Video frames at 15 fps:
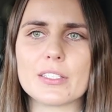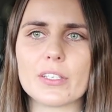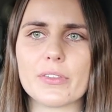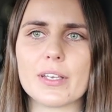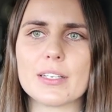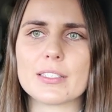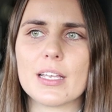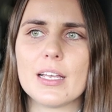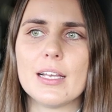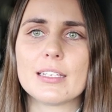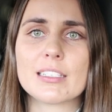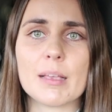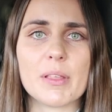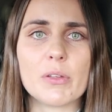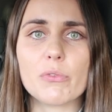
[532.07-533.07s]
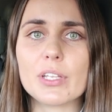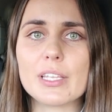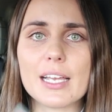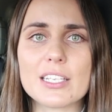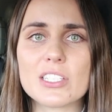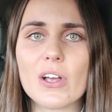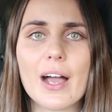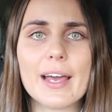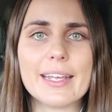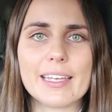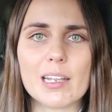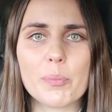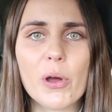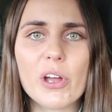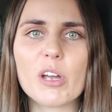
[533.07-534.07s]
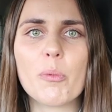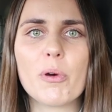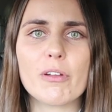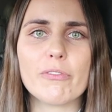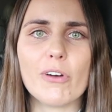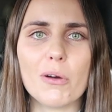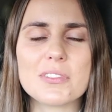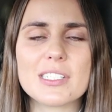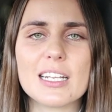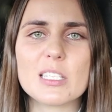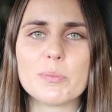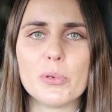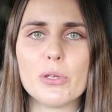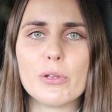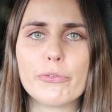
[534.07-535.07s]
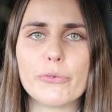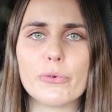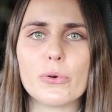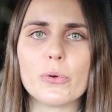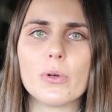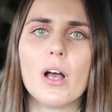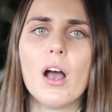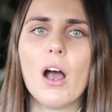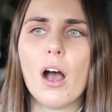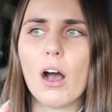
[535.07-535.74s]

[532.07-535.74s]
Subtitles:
So there's something really exciting and a Pokemon evolves and it's beautiful.